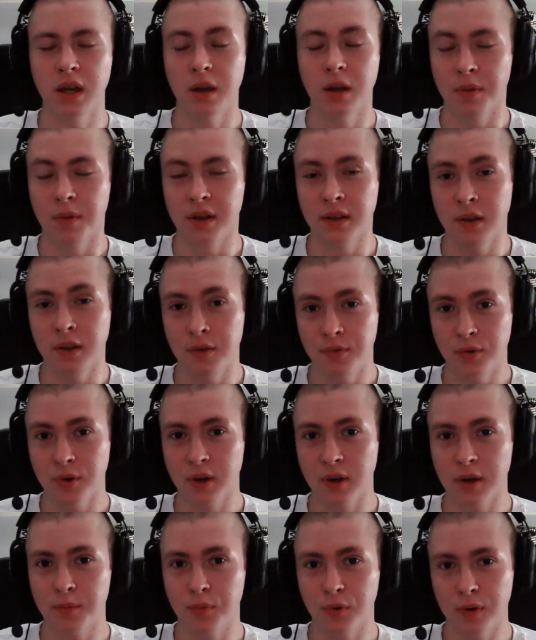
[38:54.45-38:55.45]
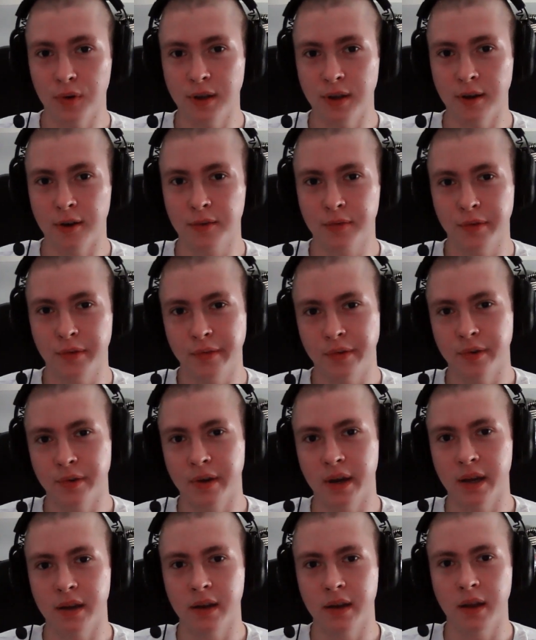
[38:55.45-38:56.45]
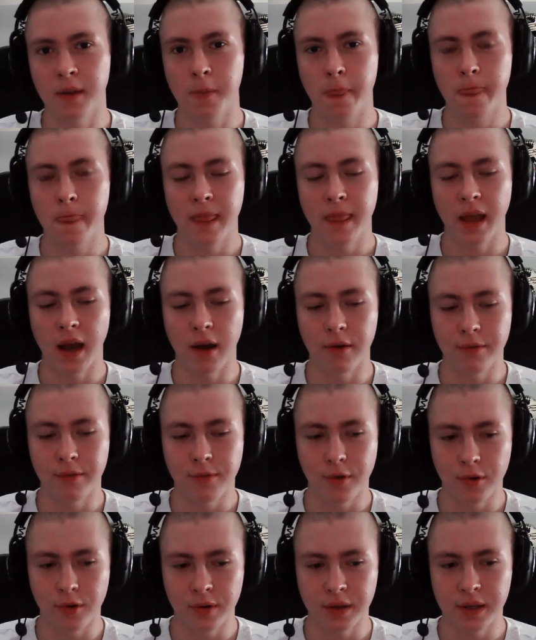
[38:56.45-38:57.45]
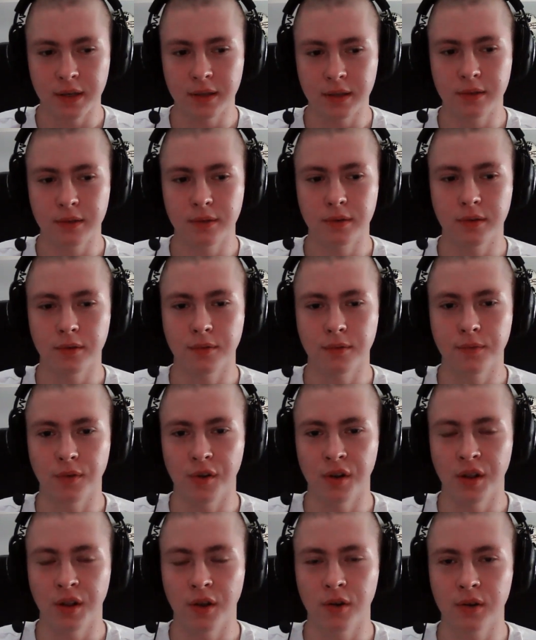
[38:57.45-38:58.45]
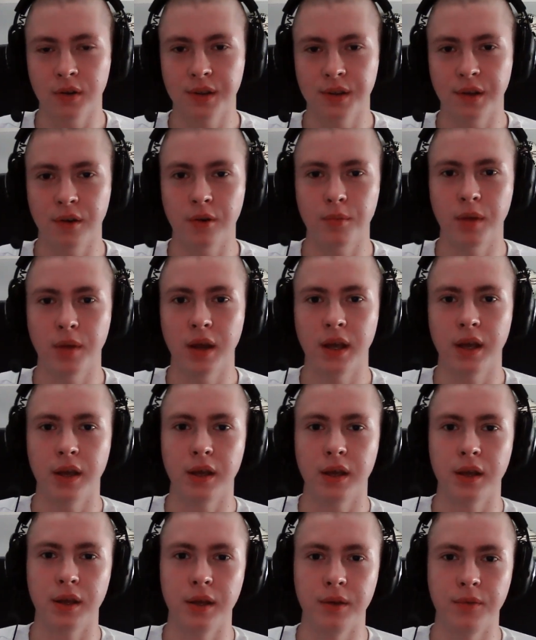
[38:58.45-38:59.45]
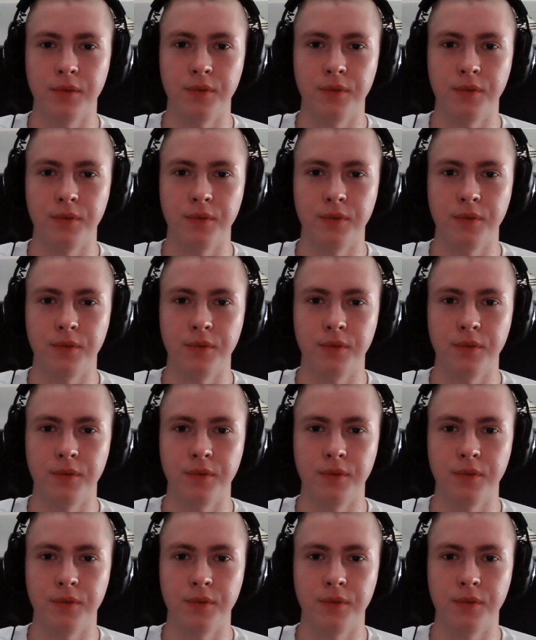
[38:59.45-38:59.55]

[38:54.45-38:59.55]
But if you can pull it off, if you can afford it for a long term, if